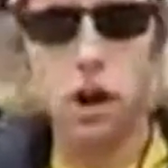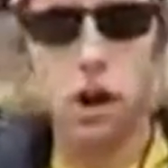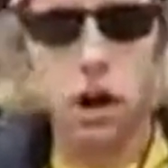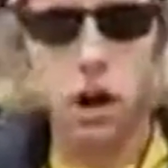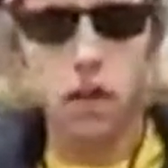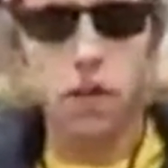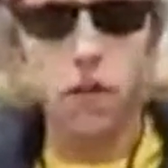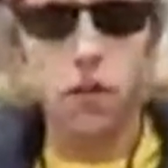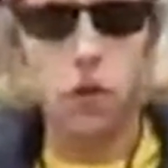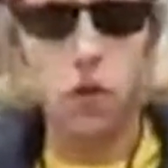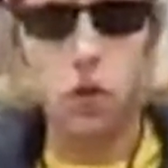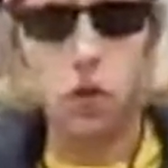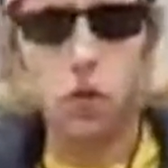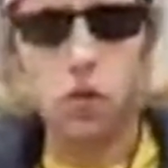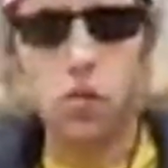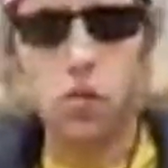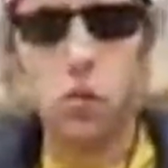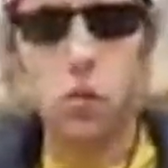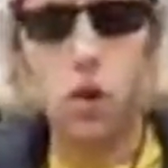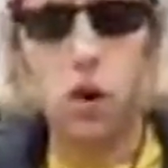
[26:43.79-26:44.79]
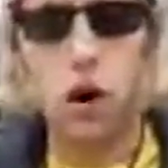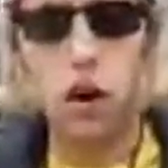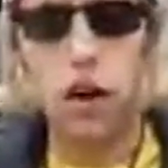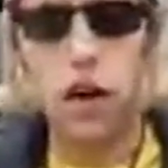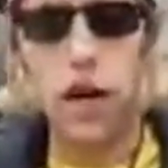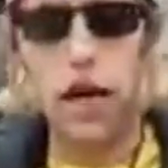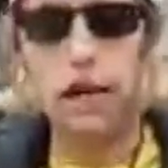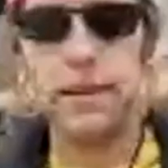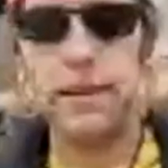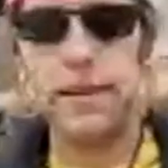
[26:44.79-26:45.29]
of whom one
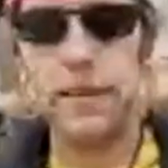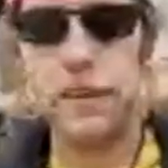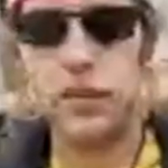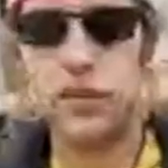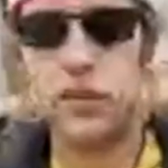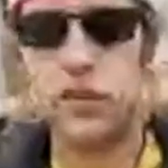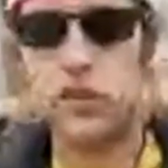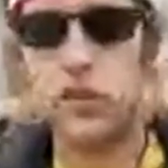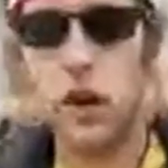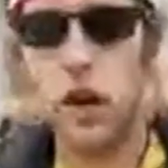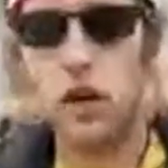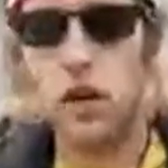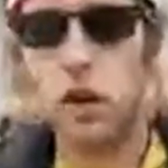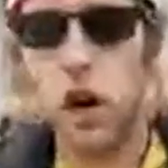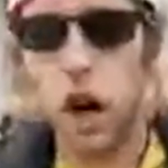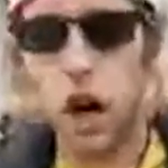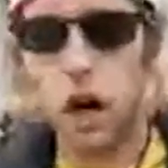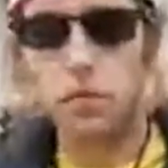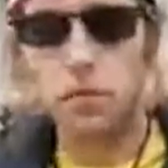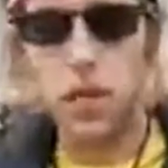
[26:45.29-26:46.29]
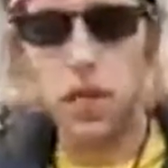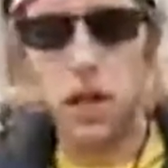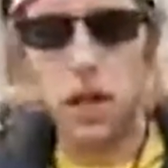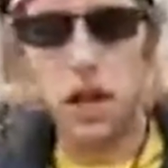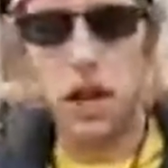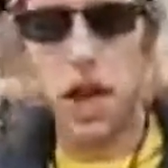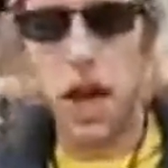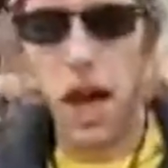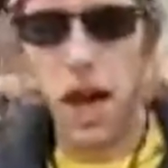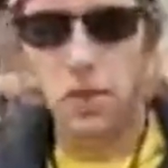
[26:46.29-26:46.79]
at least shall not be an
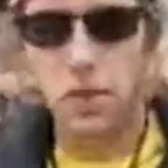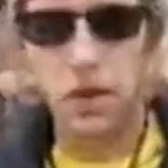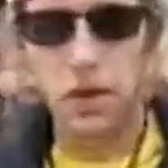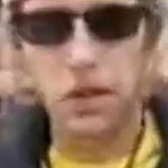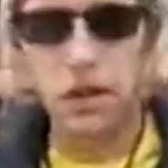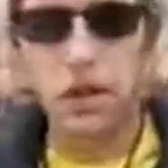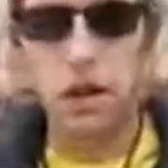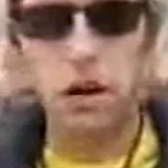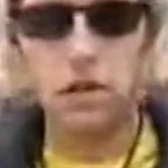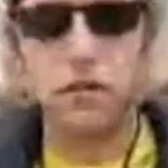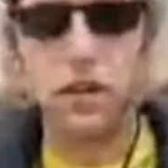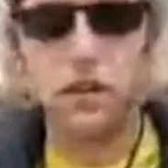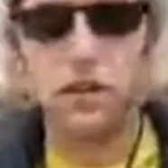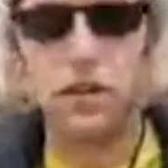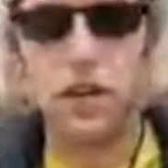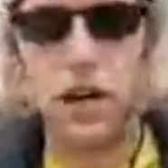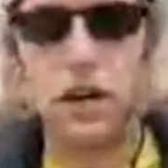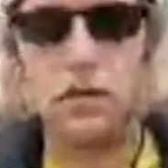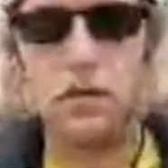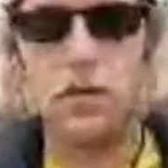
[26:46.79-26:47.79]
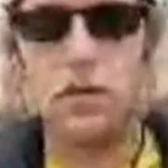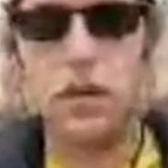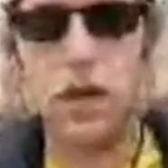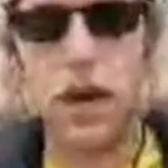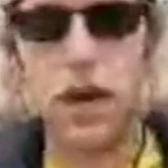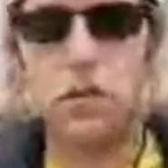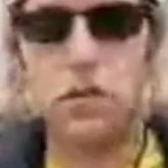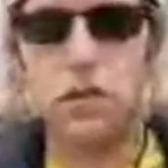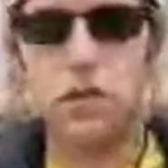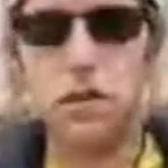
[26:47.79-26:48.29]
inhabitant of the same
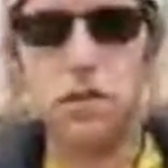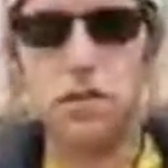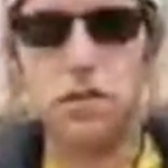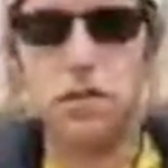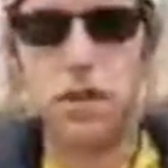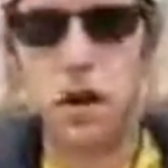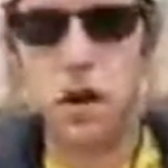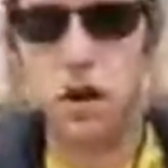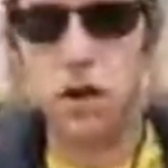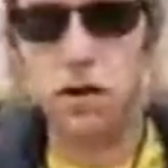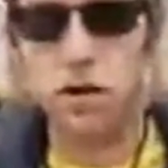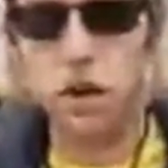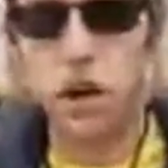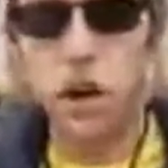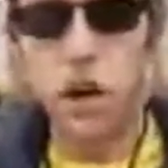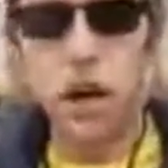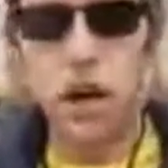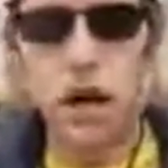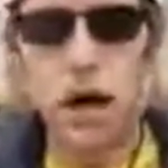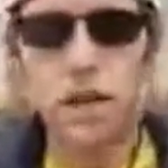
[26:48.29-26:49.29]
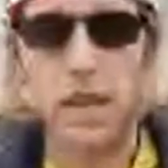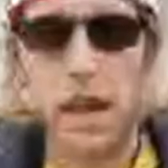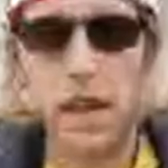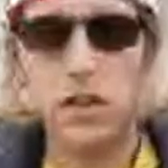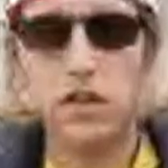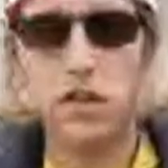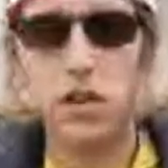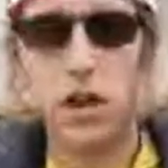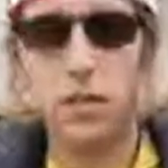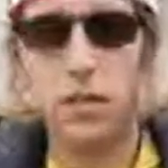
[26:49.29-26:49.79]
state with themselves, and they
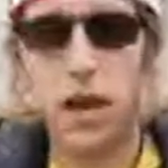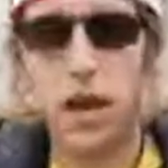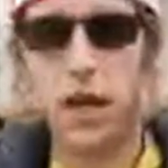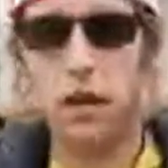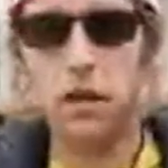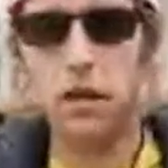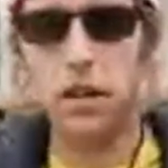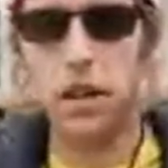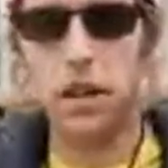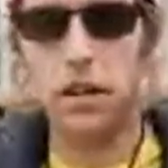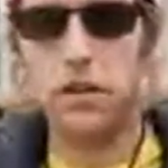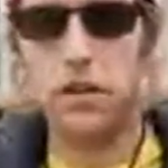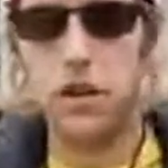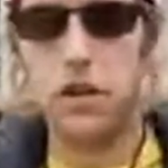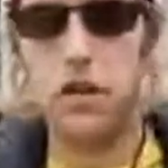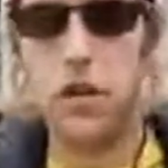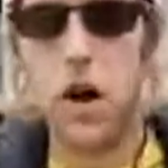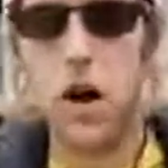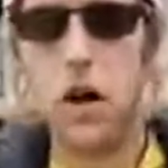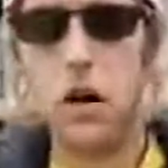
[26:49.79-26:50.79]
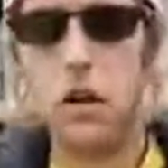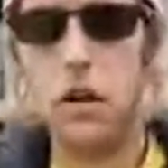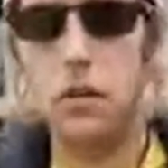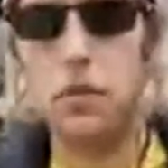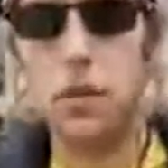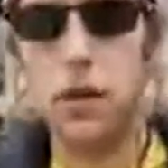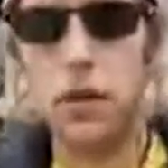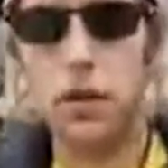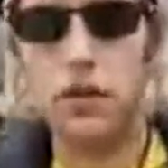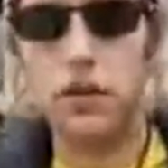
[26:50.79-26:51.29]
shall make a list of all the
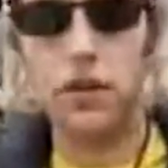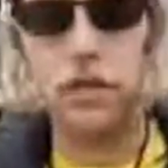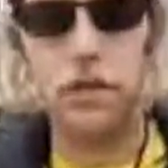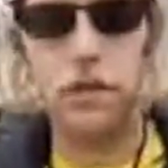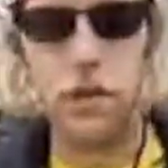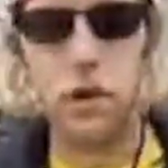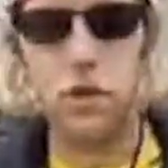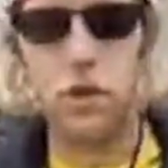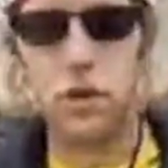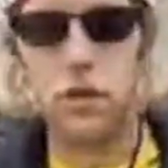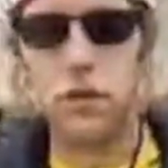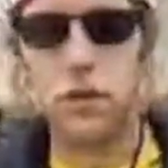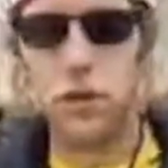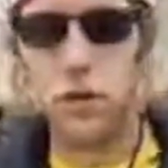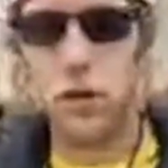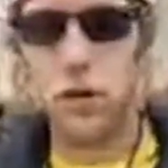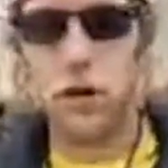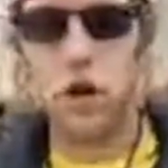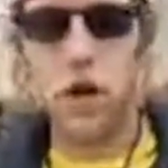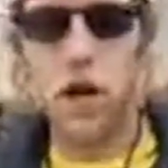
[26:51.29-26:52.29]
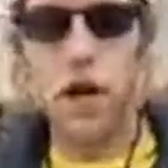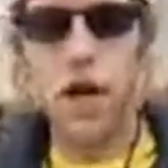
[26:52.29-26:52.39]
persons voted for,